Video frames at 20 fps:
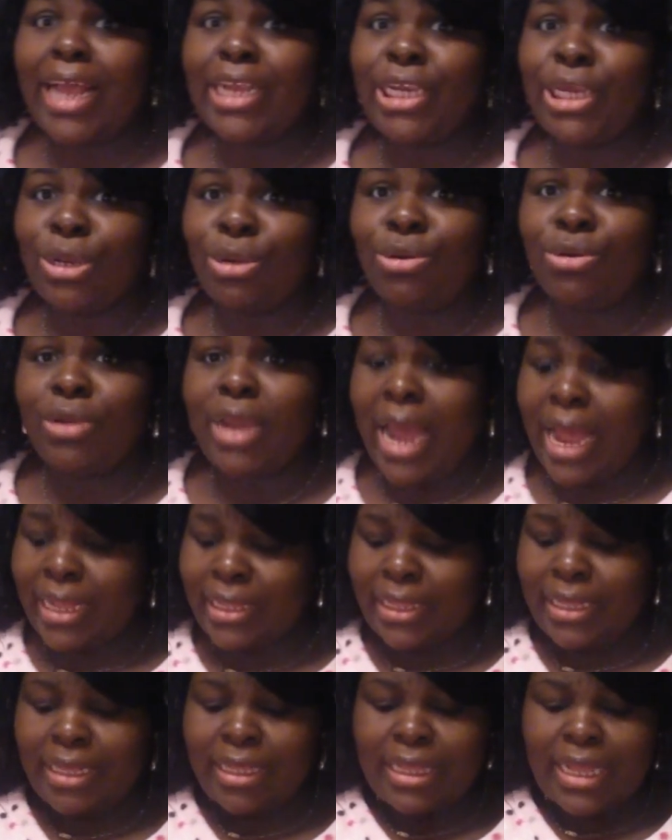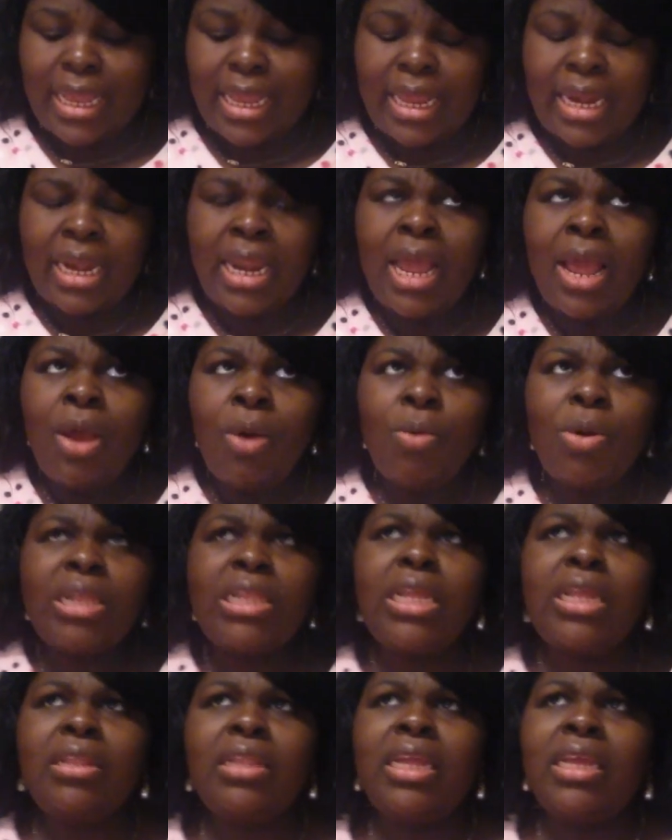I showed you guys this in,
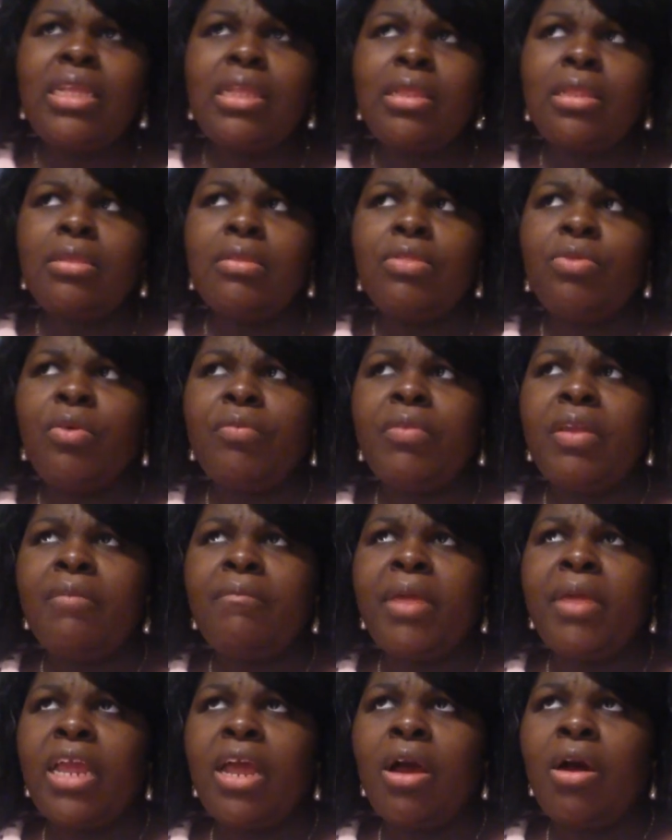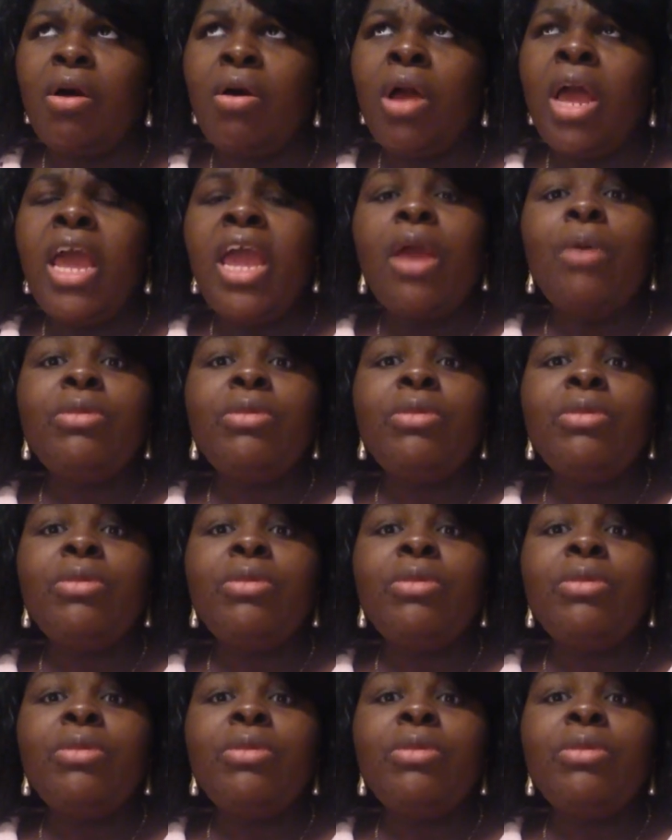was it this thrifting video?